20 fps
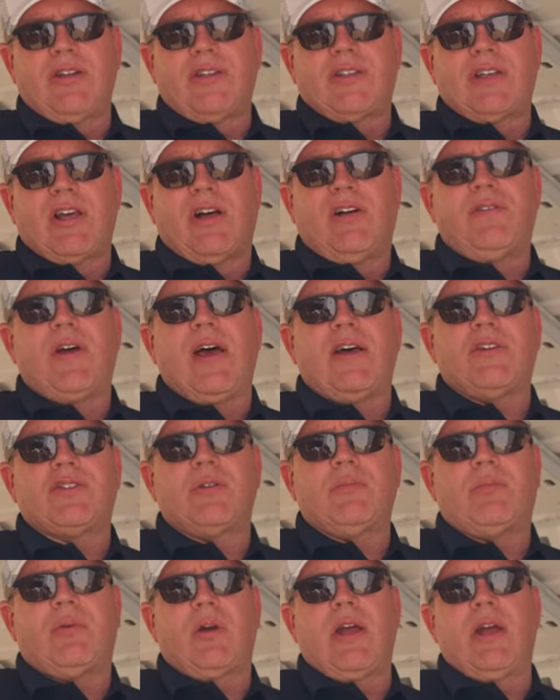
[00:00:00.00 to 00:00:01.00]
itself has
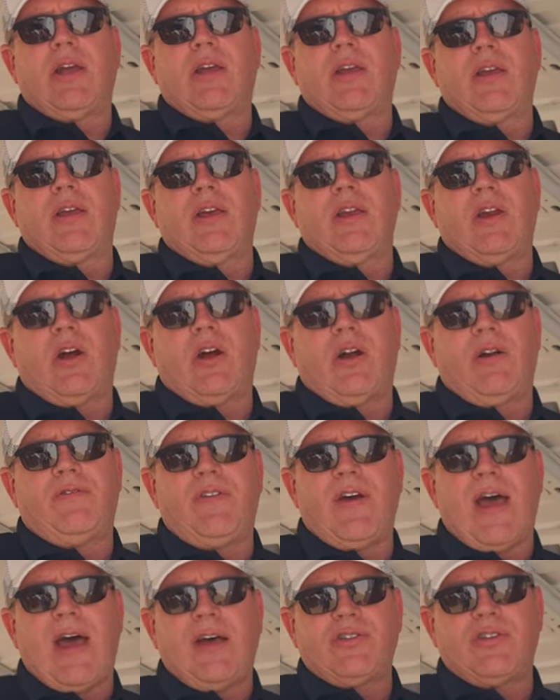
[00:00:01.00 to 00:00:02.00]
to break, and our
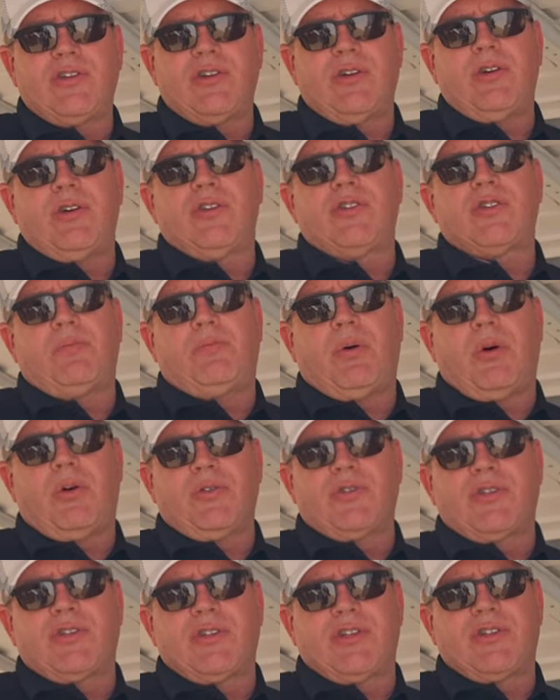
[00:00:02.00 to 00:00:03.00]
fastener is a
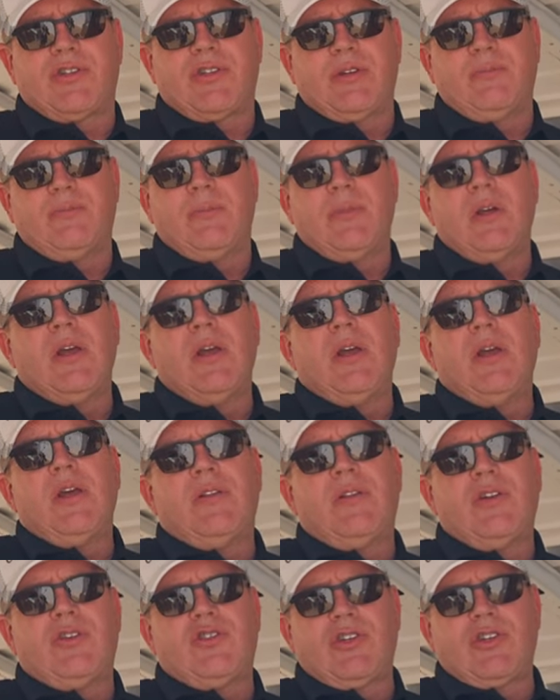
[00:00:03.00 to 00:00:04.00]
bolt system
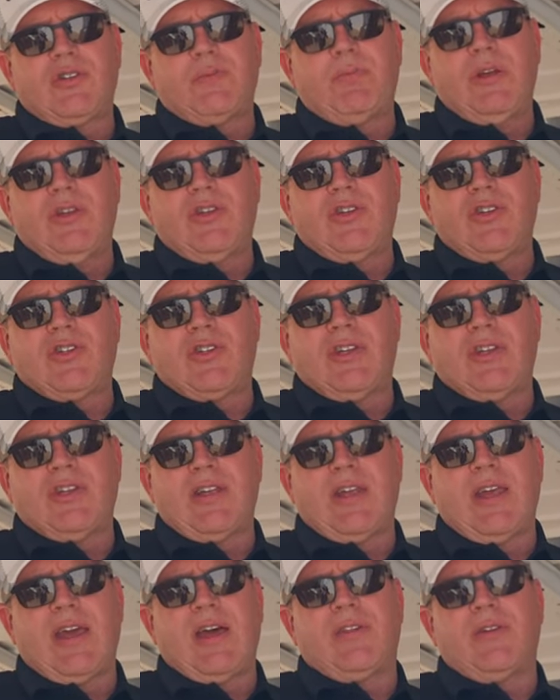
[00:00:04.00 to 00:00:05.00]
that just pinches it
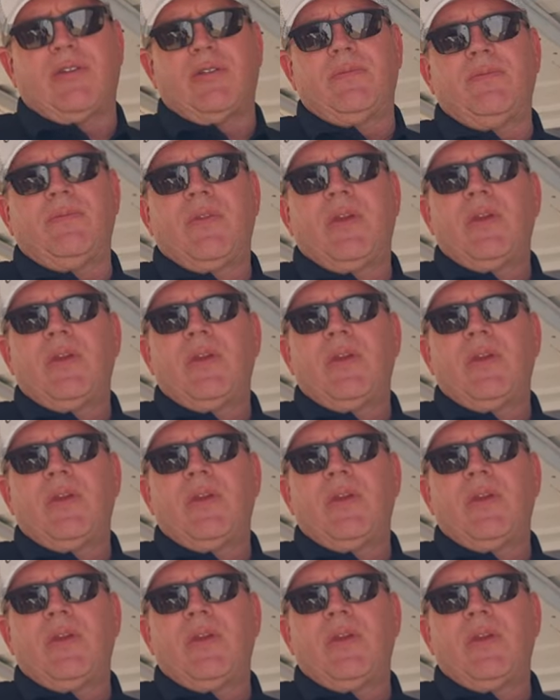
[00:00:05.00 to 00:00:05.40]
together.